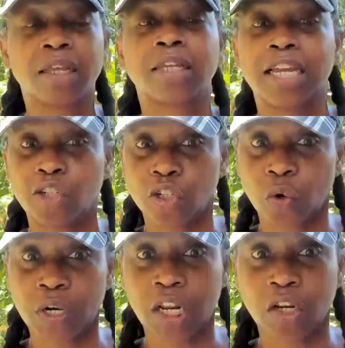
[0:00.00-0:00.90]
Yes, you're
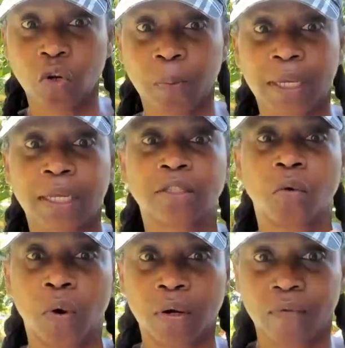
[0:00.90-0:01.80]
doing it in duplicate,
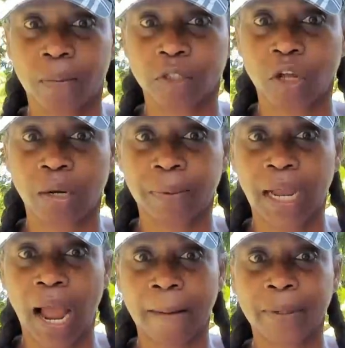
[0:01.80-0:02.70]
so one of them is going to be
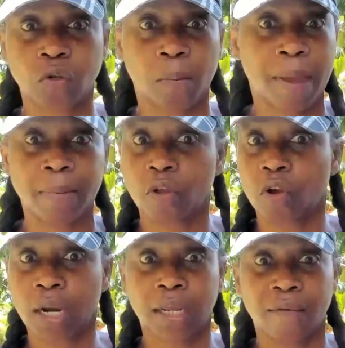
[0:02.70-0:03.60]
copies, or maybe
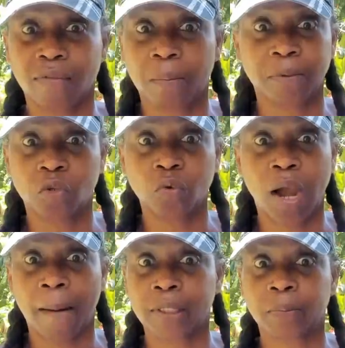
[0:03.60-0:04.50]
you're going to give them two
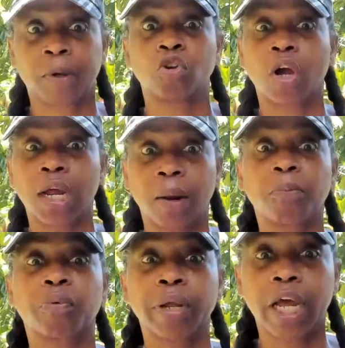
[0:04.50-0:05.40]
copies, but you're going to
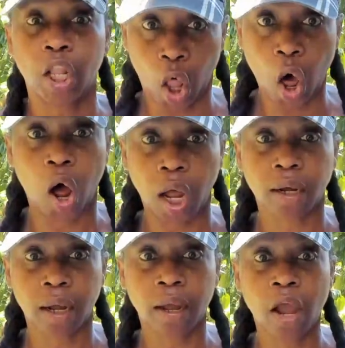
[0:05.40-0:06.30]
bring along
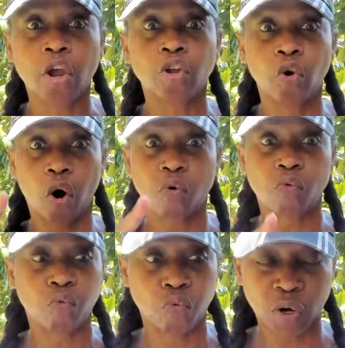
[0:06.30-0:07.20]
your
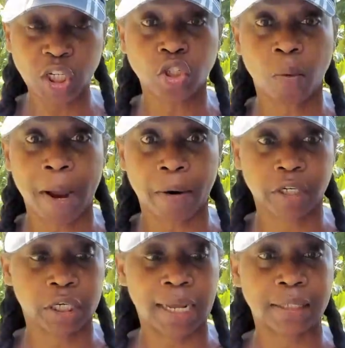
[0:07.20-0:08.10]
original
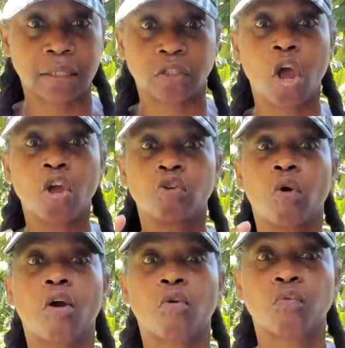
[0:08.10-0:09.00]
marriage license,
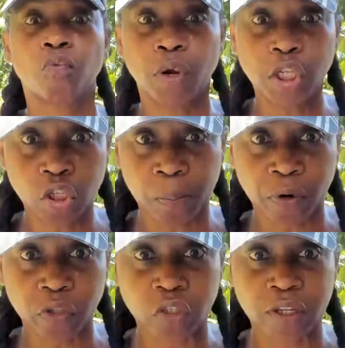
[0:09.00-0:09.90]
your original
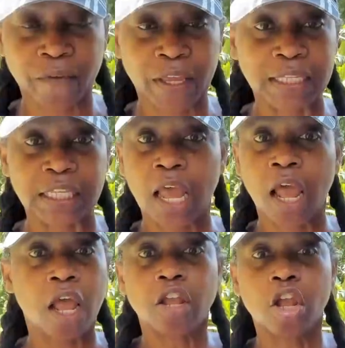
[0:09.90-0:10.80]
birth certificates.
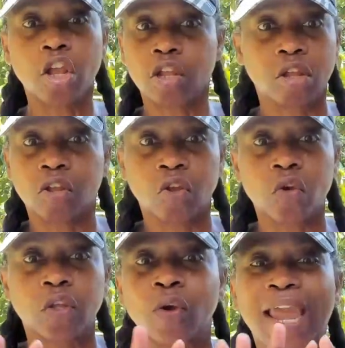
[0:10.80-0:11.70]

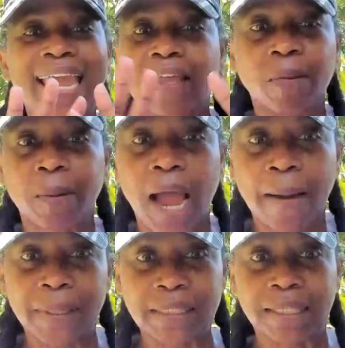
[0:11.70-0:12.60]
You can't give them
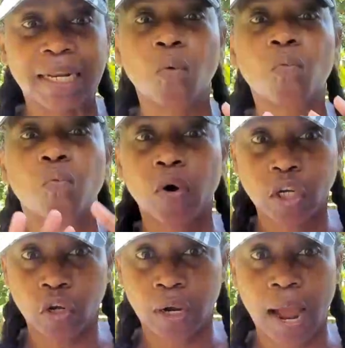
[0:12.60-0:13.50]
copies. They don't
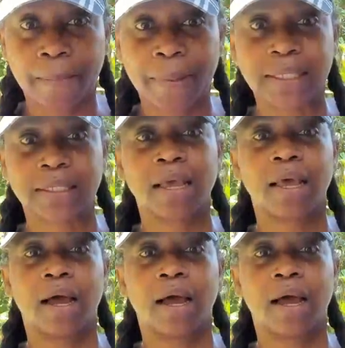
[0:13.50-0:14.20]
want your copies.